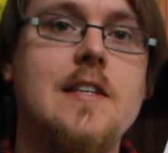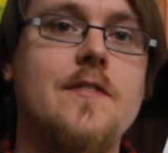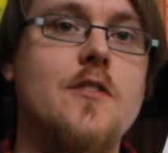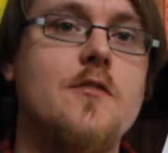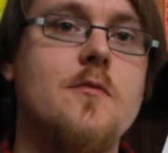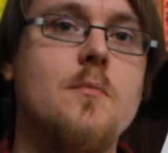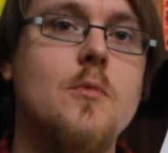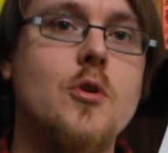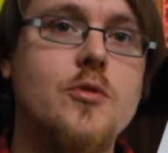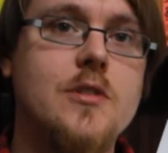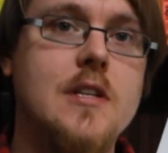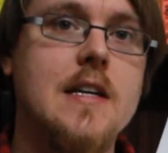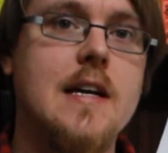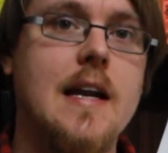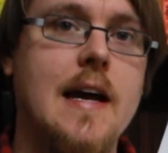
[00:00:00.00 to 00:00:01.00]
If you've
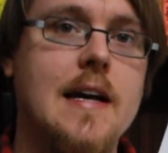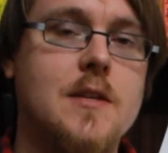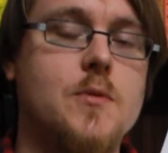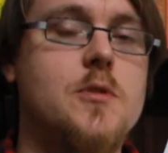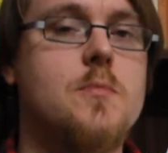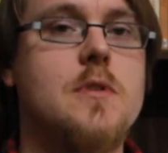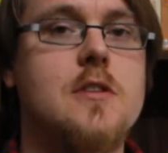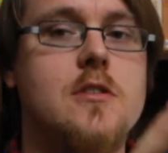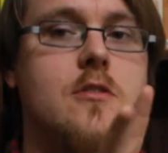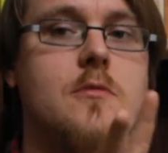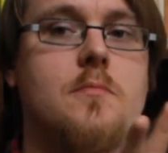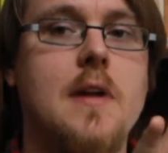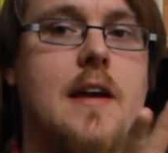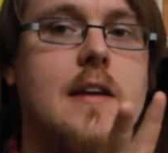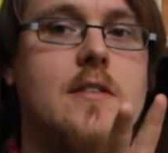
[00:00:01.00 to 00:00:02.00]
multi-class, which means you're
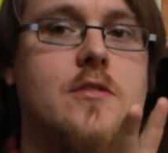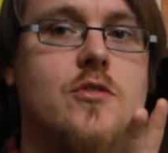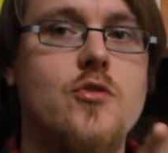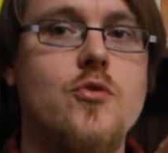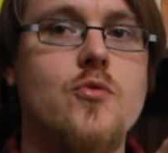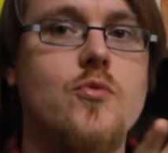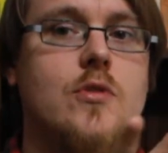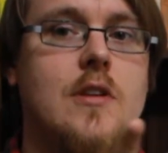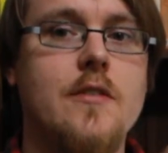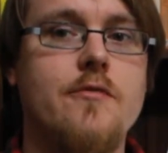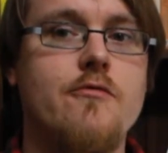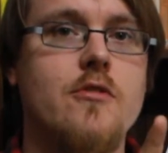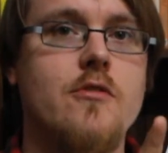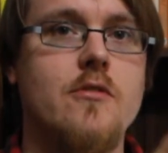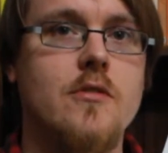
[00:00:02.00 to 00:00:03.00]
playing as 2
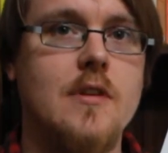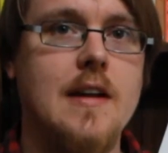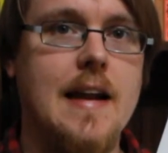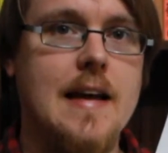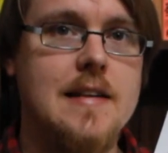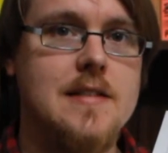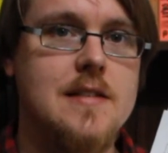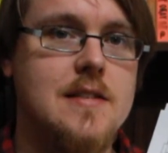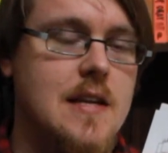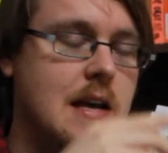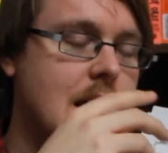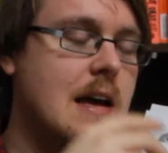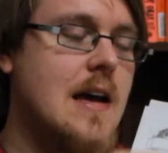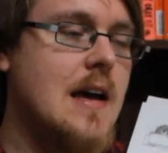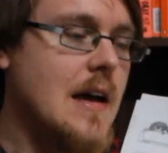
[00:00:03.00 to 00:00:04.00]
different classes,
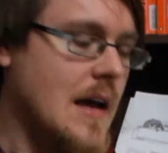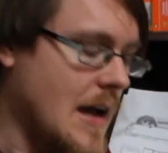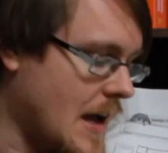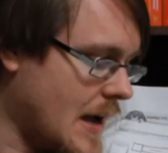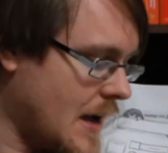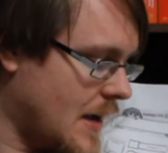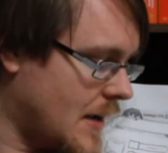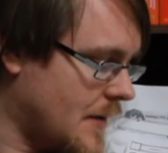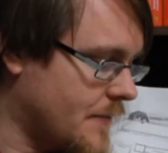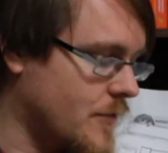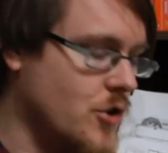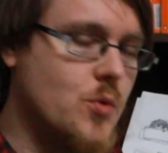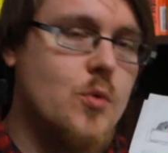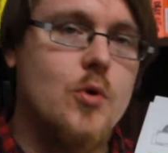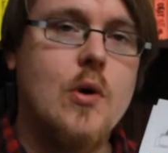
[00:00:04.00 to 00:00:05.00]

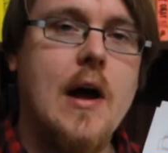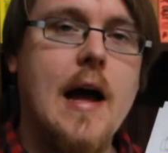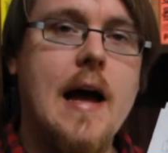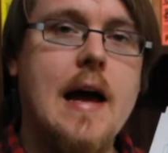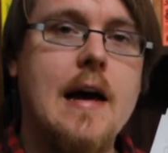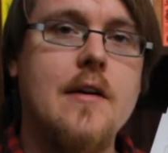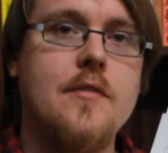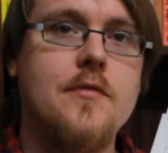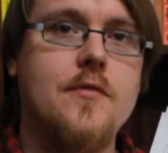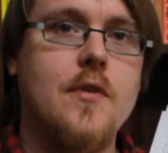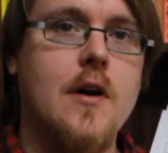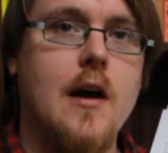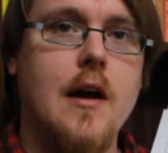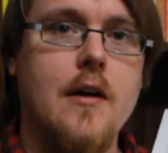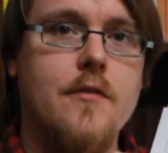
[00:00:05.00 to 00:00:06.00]
you will have
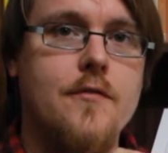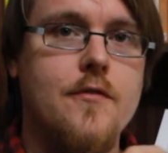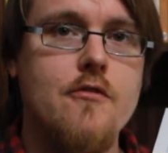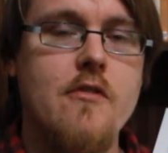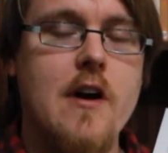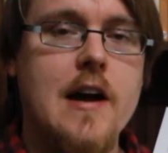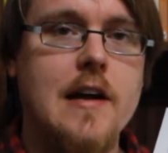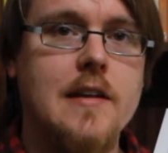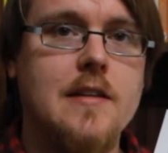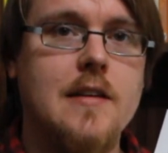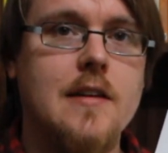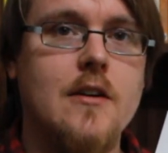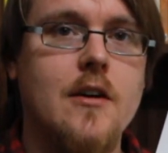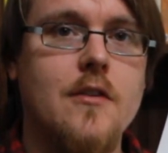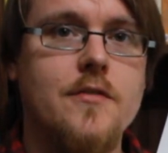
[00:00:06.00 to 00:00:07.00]
a
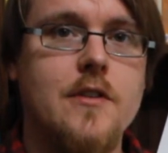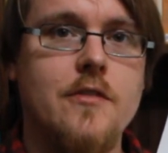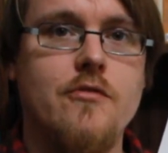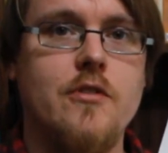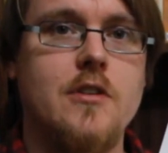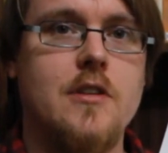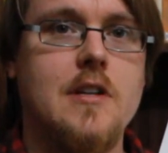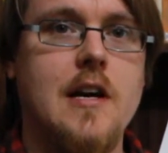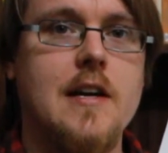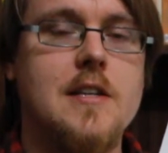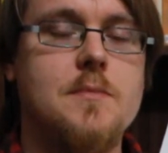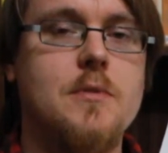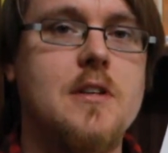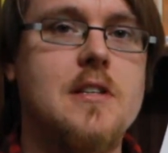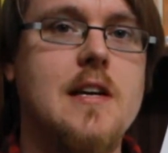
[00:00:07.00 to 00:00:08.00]
variety of different dice.
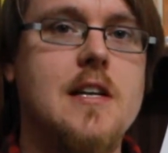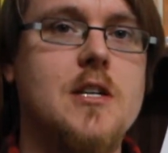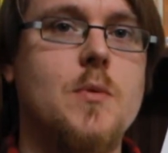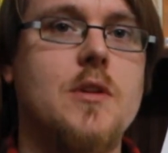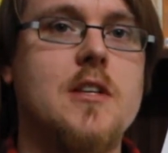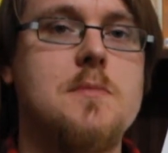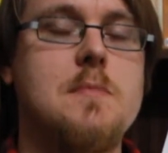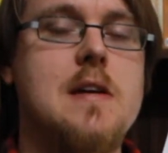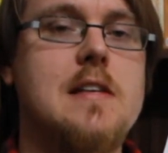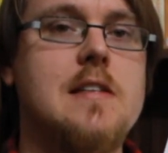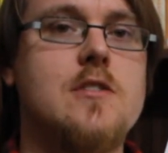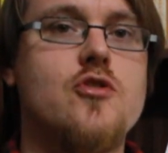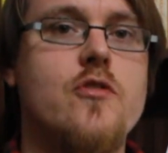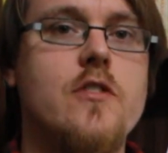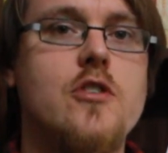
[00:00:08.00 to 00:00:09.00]
But essentially what this means
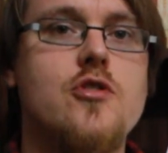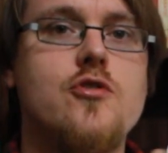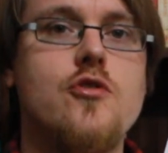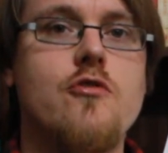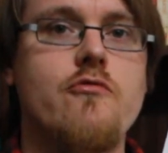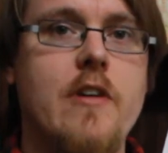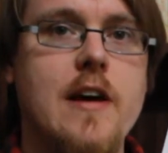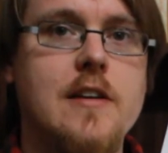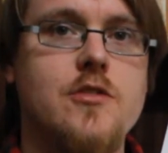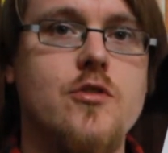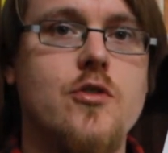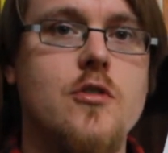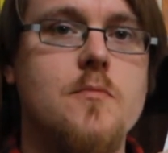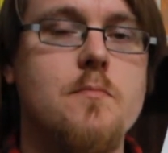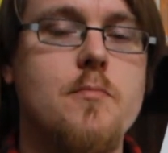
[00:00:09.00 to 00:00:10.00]
is during a short rest you
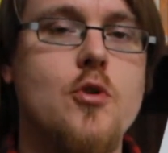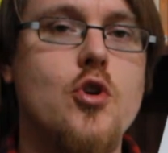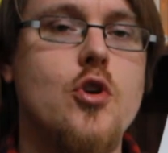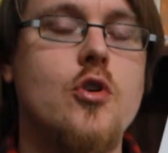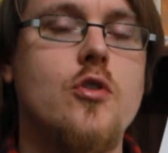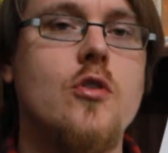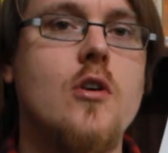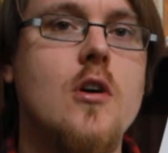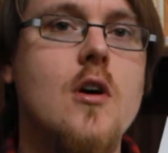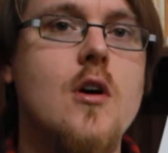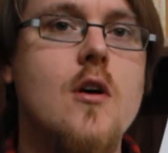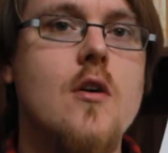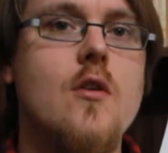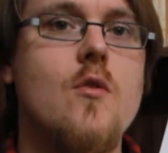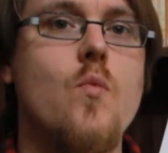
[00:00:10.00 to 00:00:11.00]
can burn
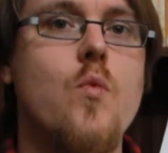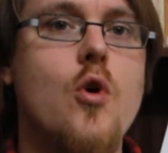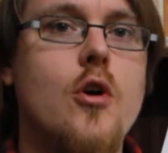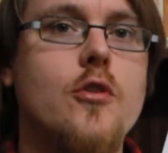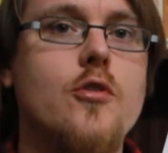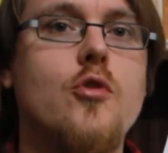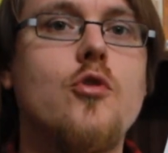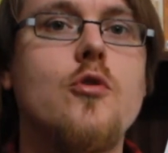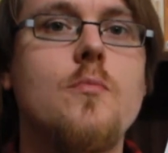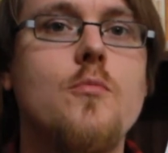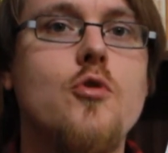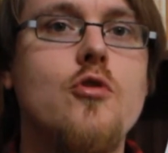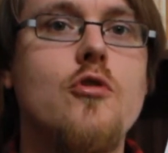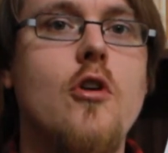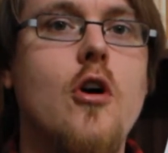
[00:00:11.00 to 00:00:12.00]
1 or
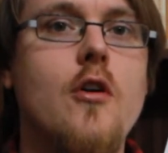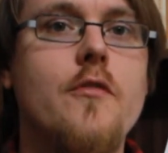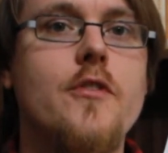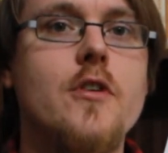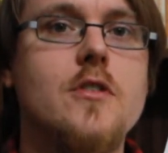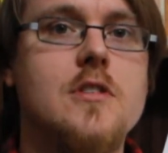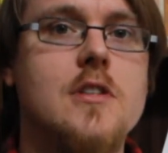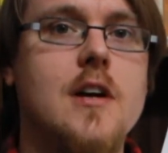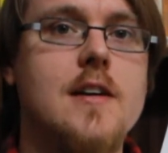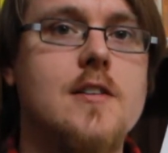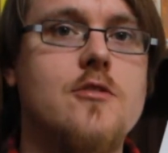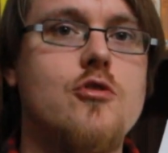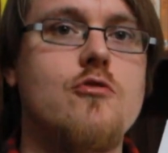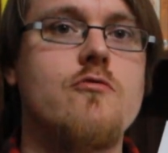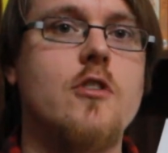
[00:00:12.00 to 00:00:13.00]
more of those dice
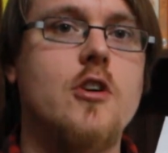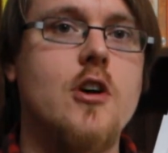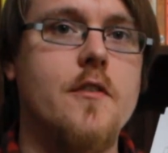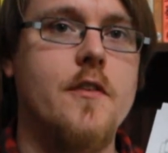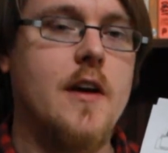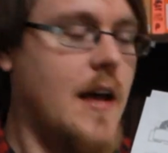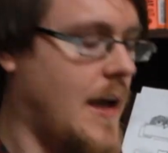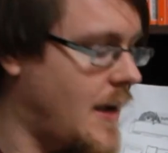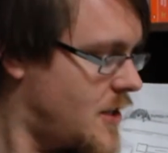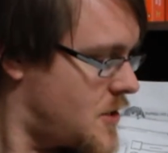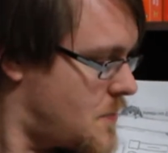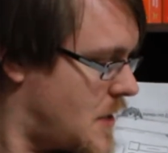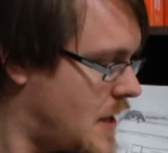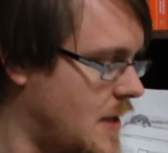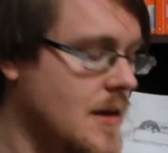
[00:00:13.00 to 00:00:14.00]
to recover
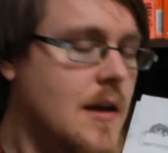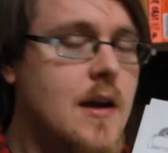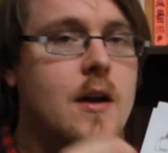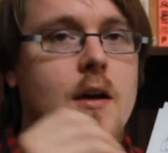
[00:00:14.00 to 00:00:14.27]
HP.